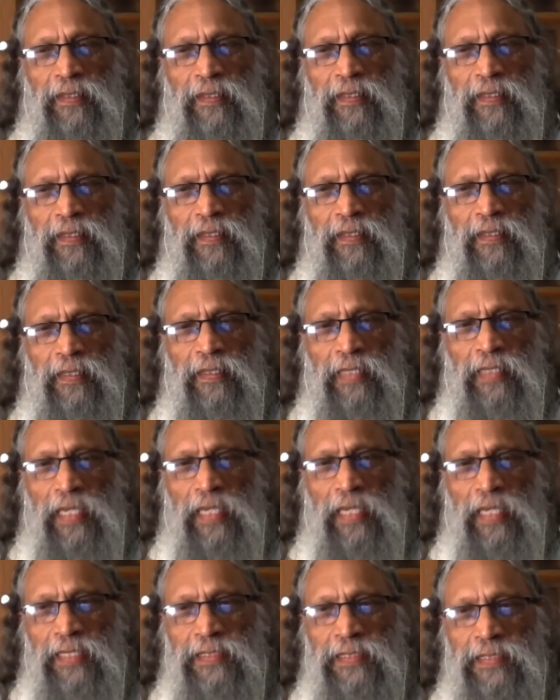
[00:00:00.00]
a
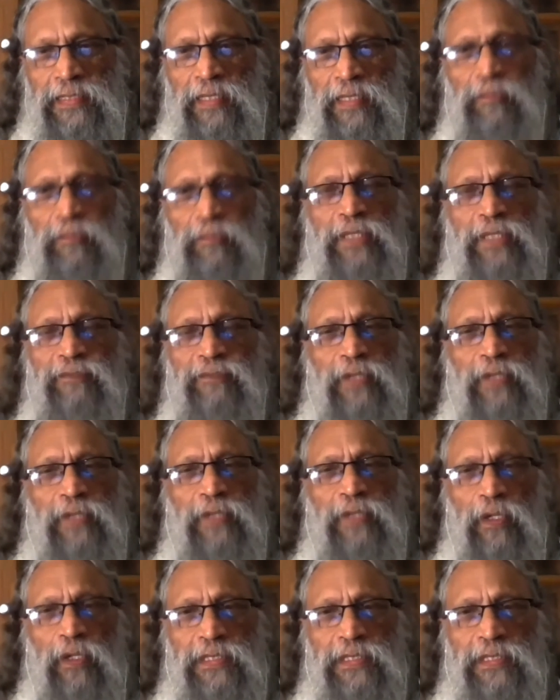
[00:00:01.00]
large number of
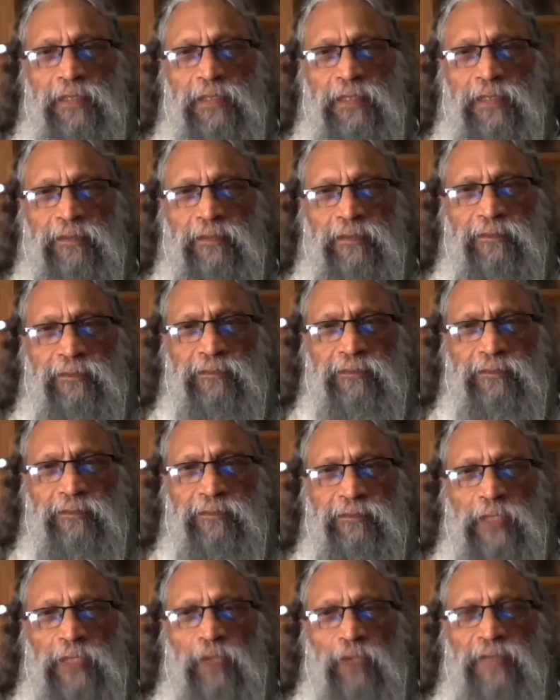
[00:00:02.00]
thoughts
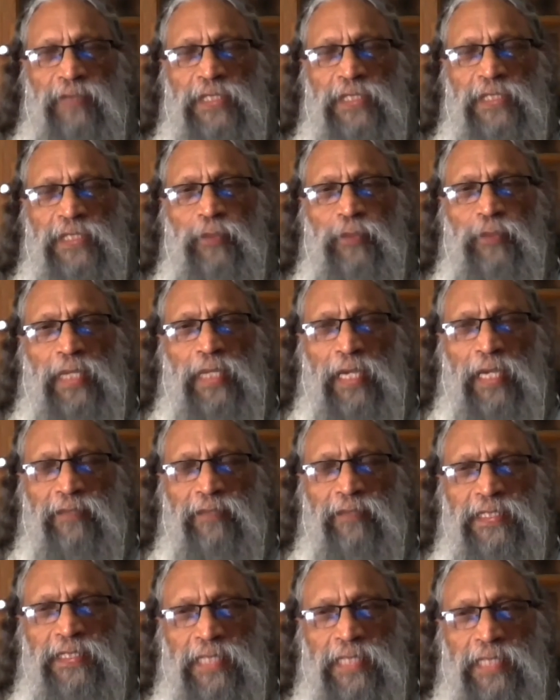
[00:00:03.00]
of which we have
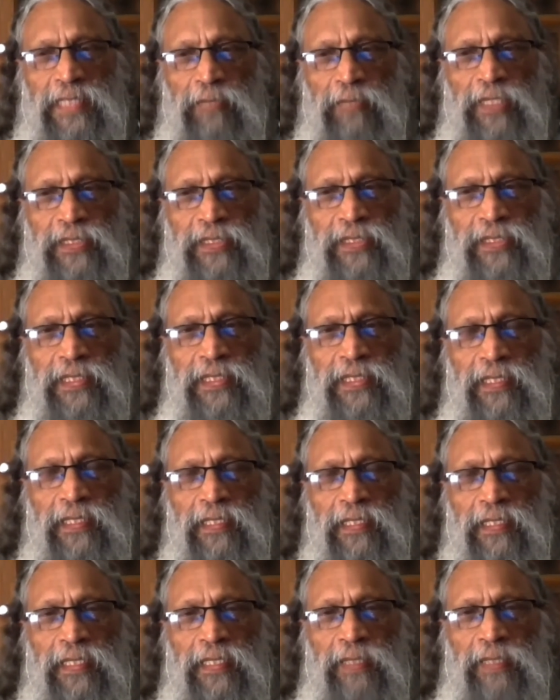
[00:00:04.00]
established
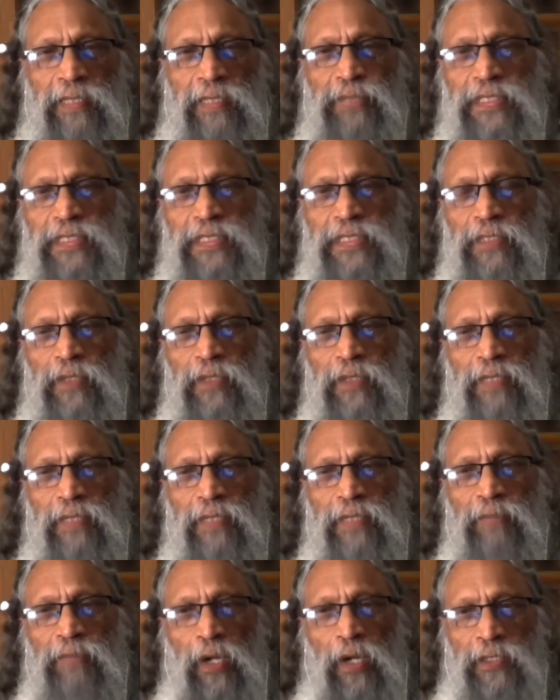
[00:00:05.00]
a particular
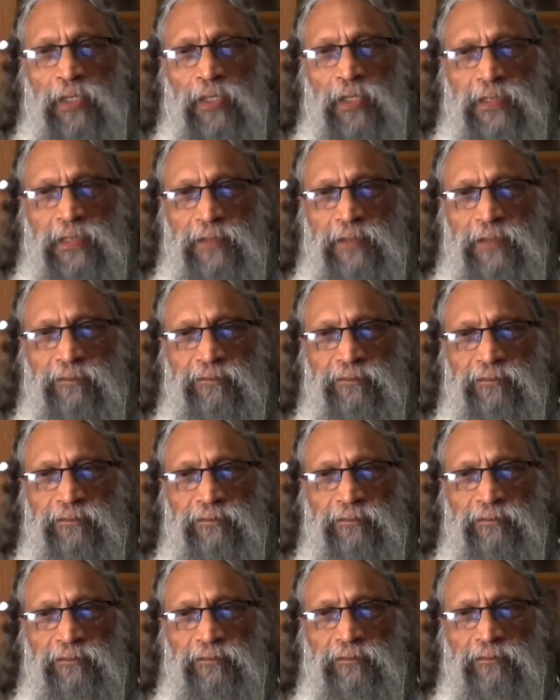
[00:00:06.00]
bond.
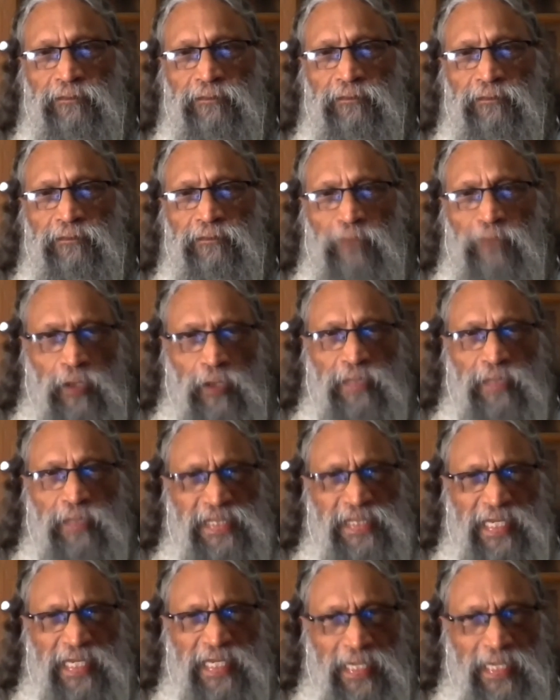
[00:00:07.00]
Bond means a
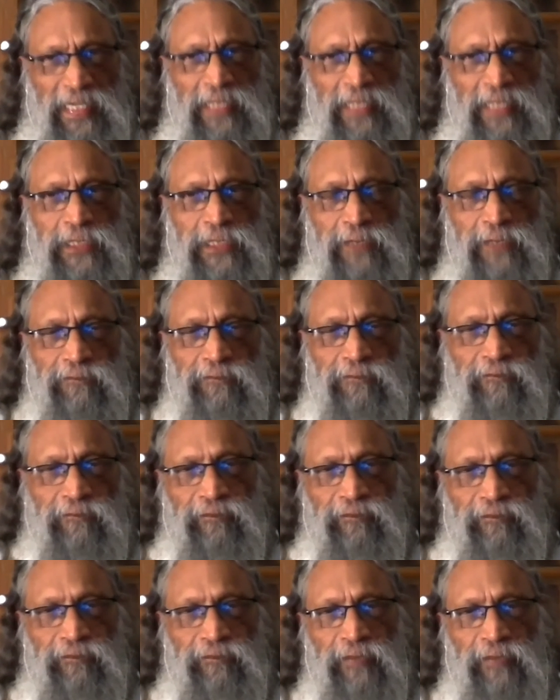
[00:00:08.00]
connection.
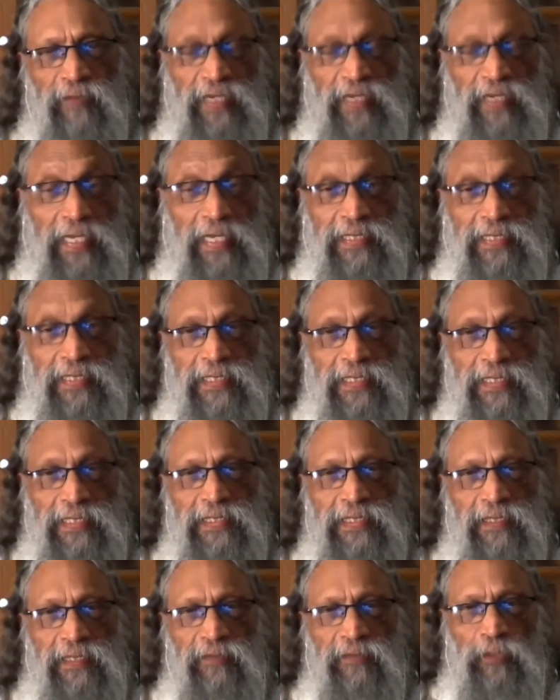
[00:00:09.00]
We like it,
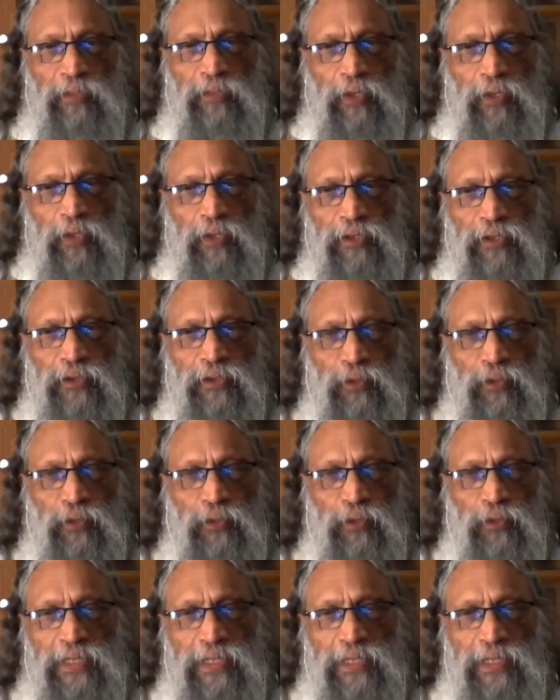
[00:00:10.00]
we wanted to do it.